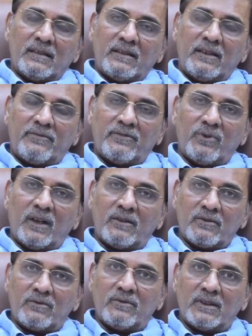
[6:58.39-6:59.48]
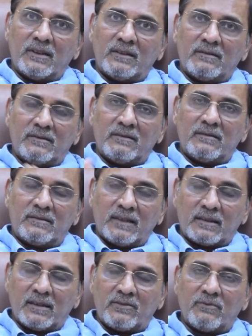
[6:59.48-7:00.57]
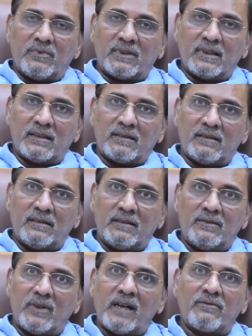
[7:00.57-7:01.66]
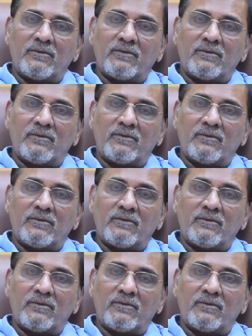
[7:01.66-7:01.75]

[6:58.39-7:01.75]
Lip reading: if you want to do a successful business, you have